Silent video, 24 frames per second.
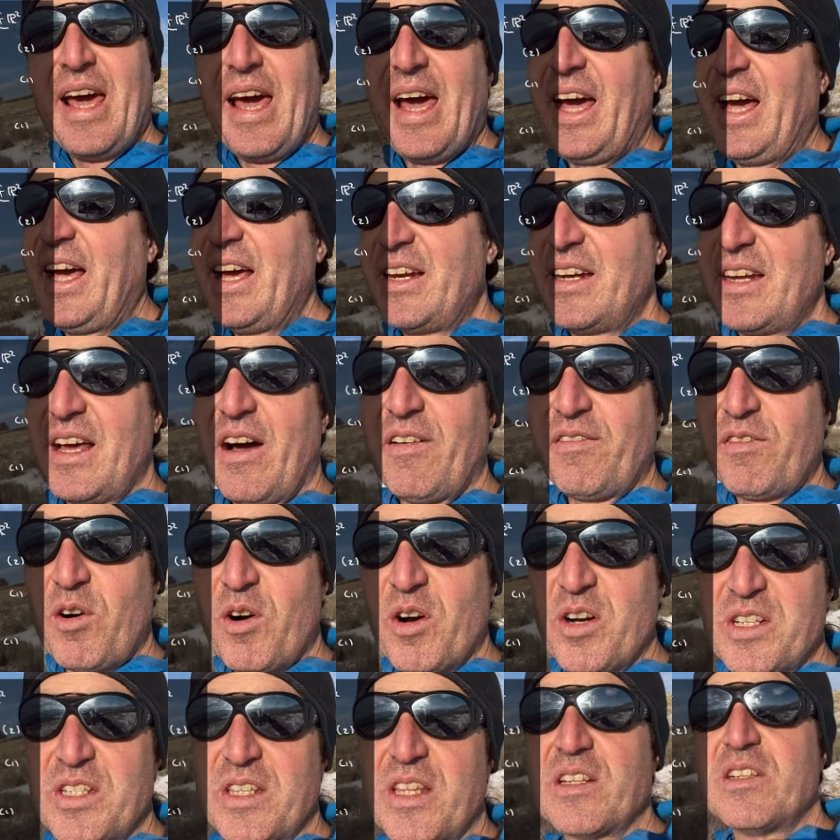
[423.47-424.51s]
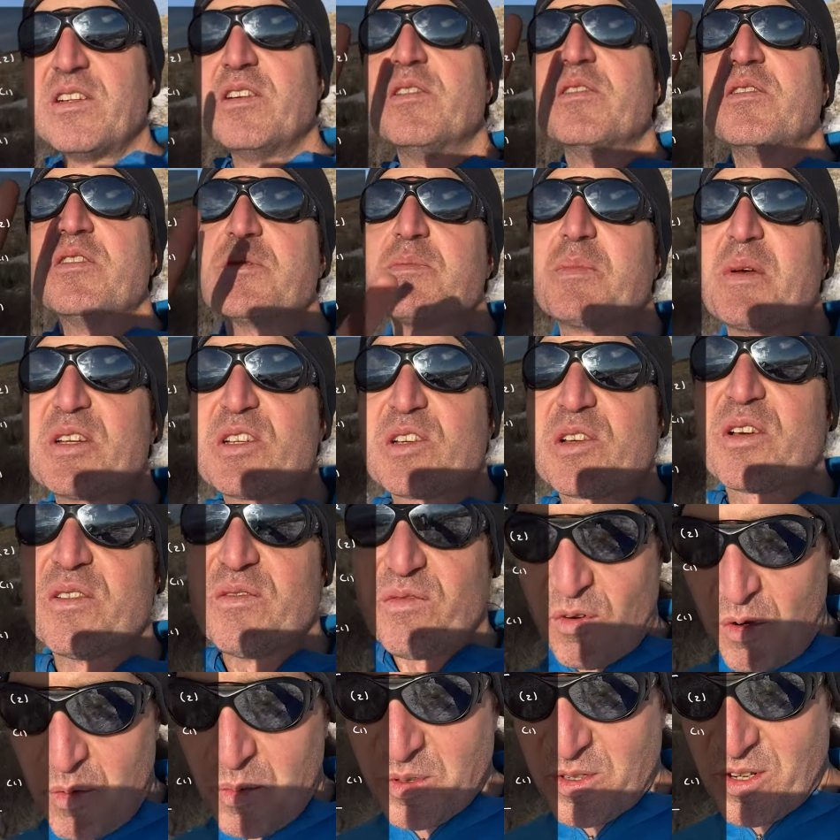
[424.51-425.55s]
And of course, the two special
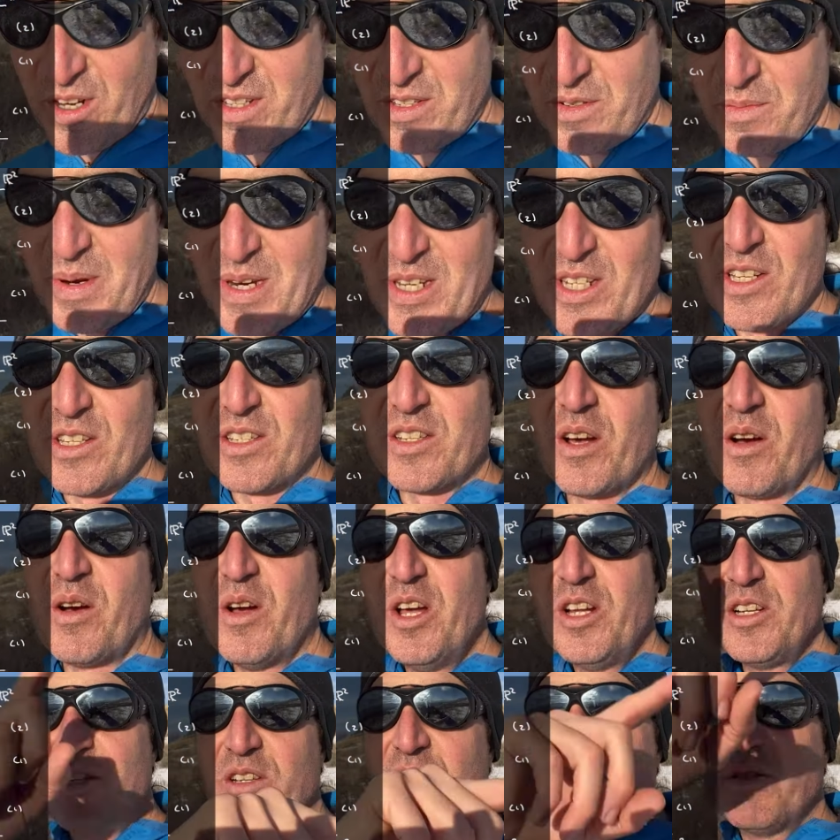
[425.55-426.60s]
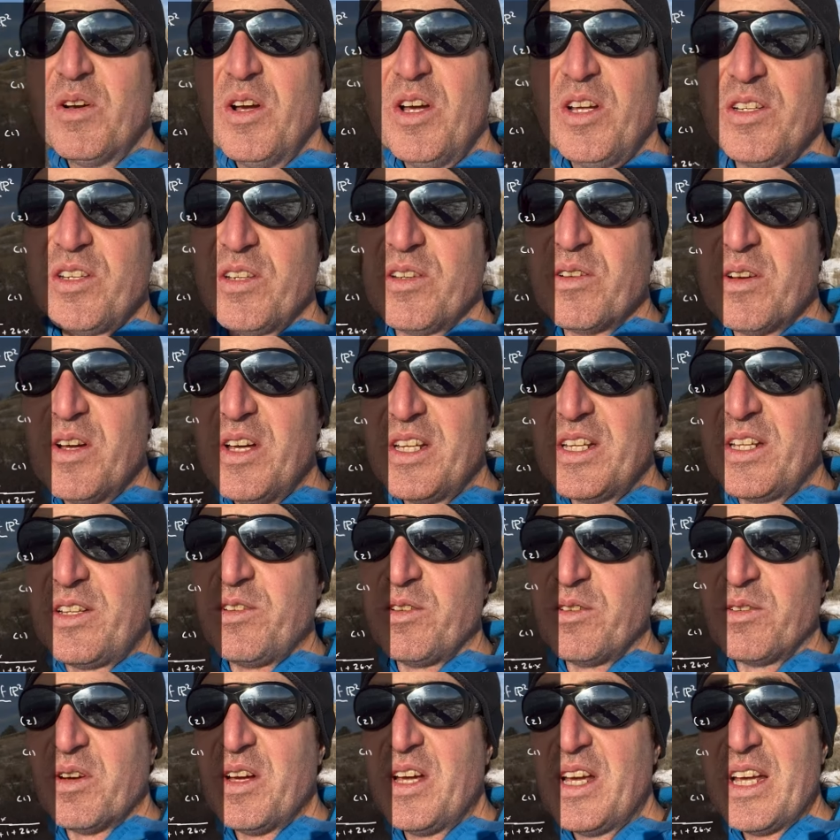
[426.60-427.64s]
conformal transformations. So two, two,
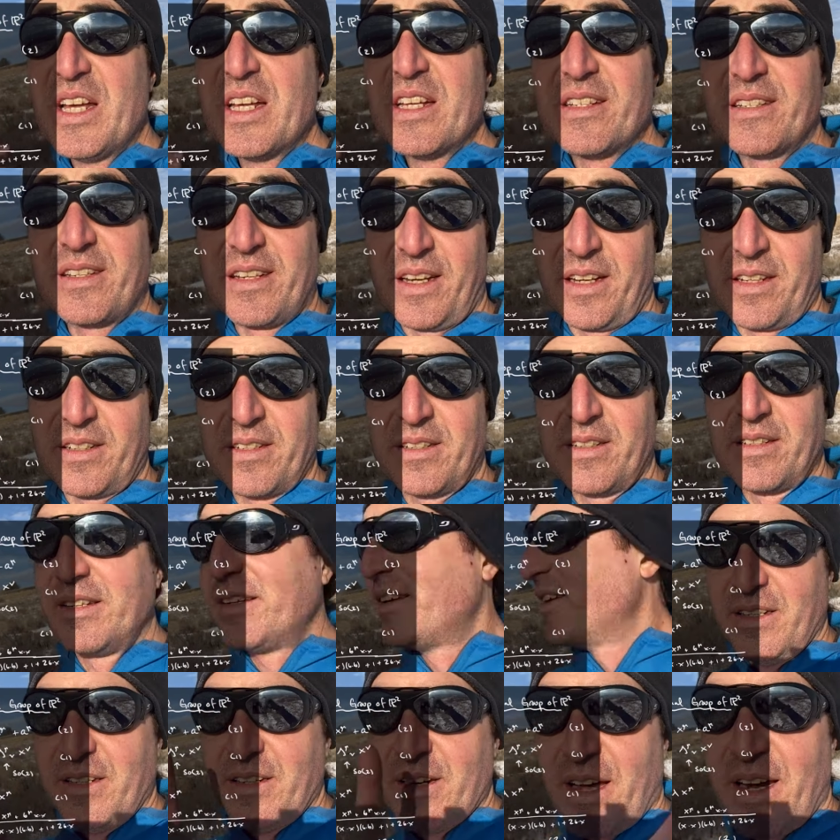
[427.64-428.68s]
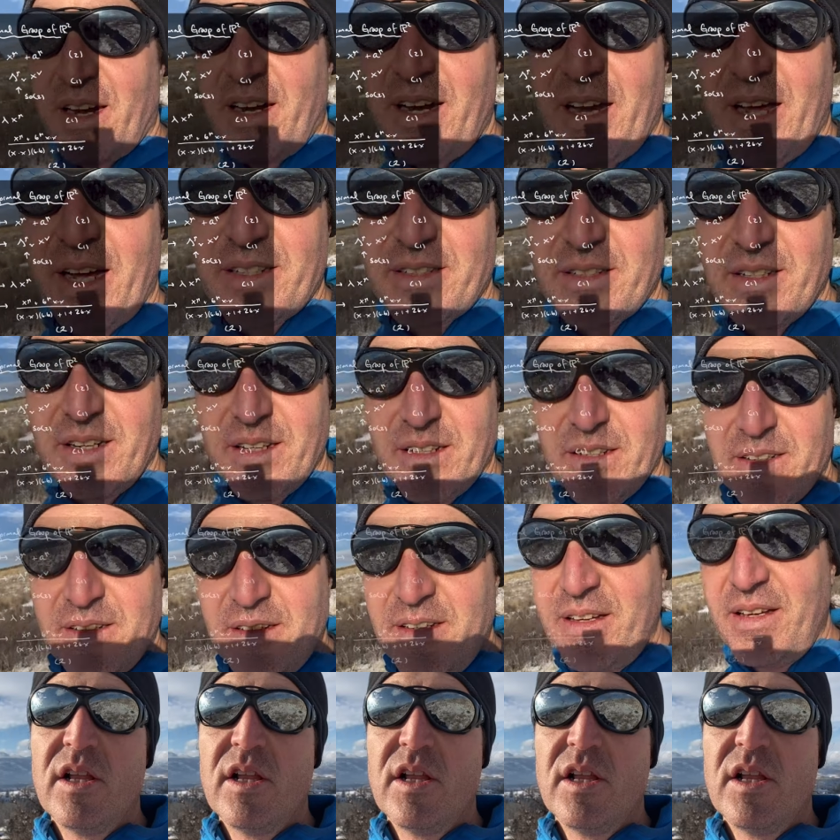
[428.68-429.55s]
two, six not an accident.